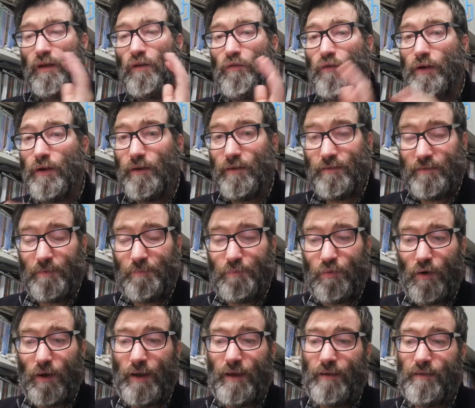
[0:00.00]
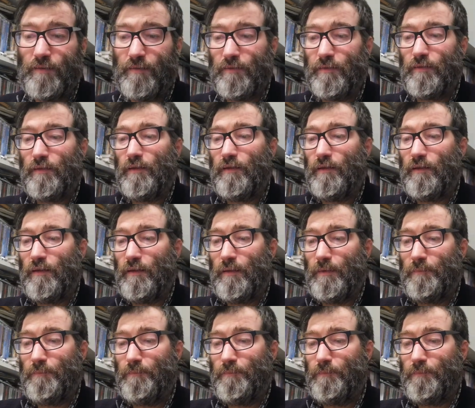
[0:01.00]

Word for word: a really surprise uh,